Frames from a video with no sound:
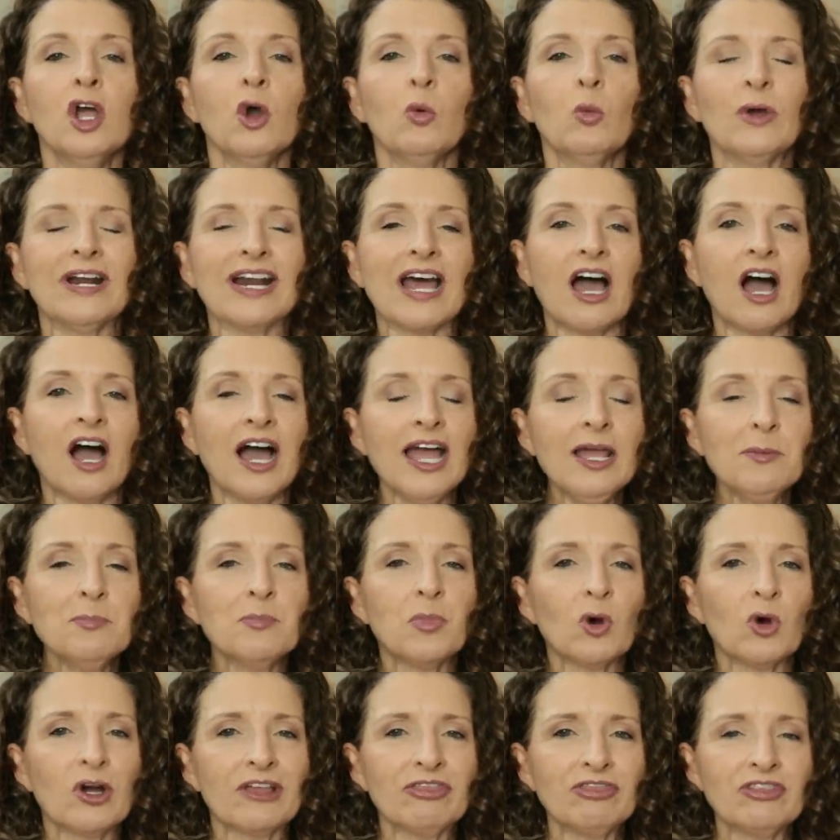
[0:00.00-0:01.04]
When I
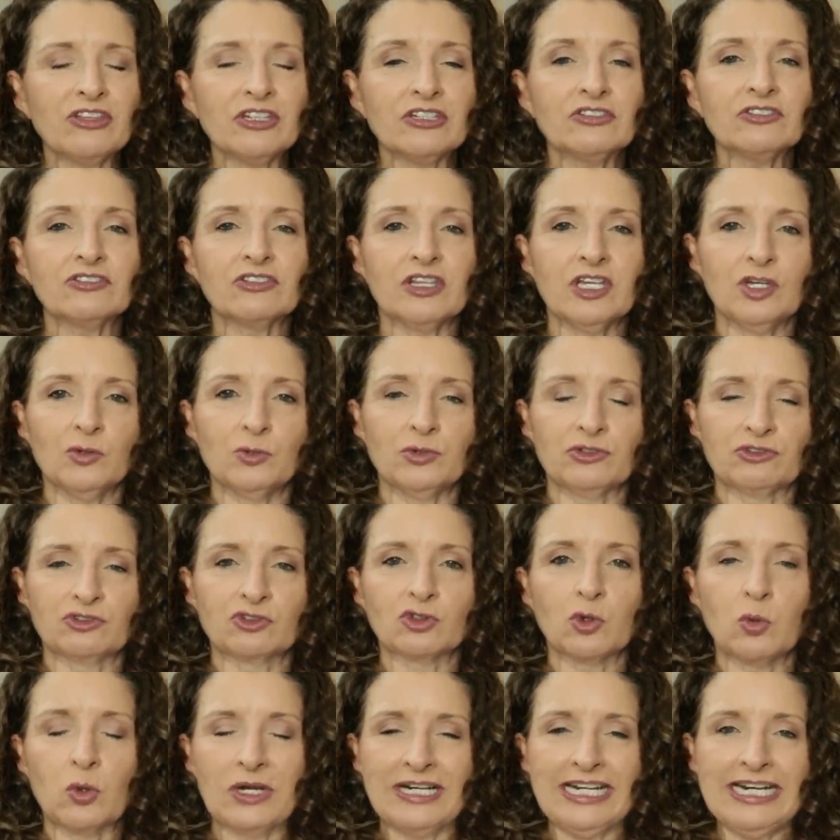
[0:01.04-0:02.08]
bought this, it was
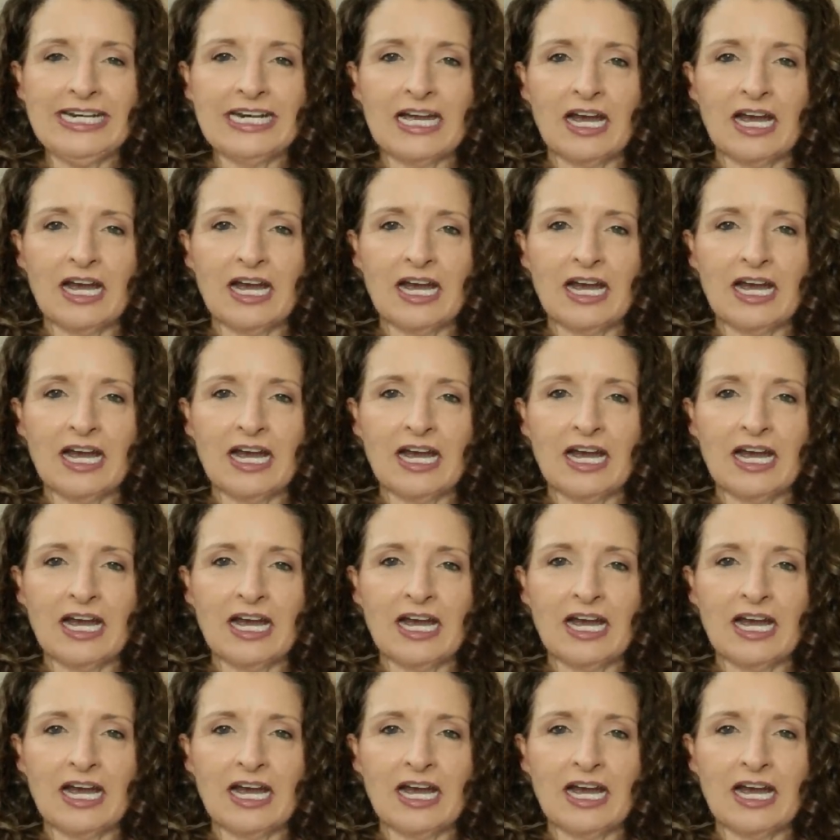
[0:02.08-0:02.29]
$20,